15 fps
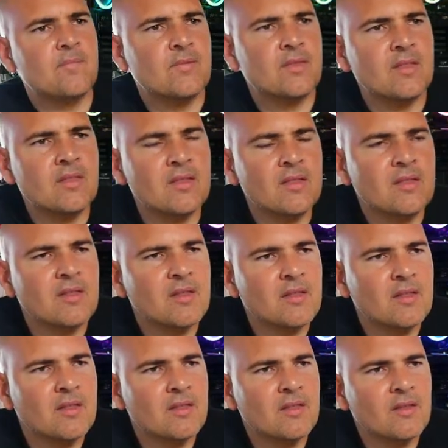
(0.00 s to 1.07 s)
Micro.
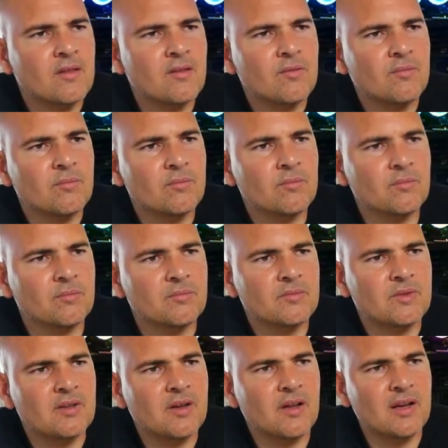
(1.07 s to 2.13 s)
Hmm.
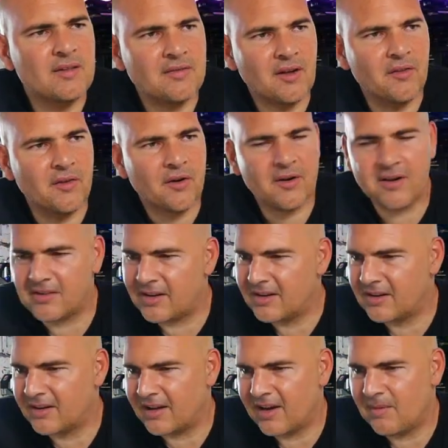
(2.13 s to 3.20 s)
Leave that on there. I'm going to take a
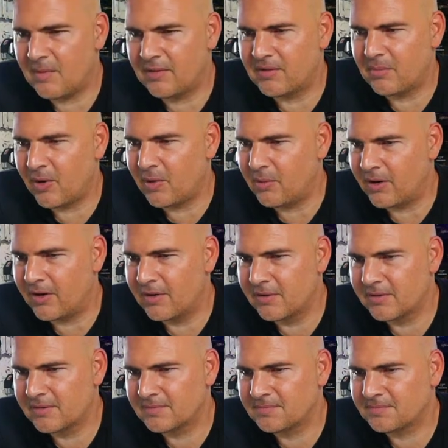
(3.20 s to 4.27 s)
look at that. I might have to buy one of those.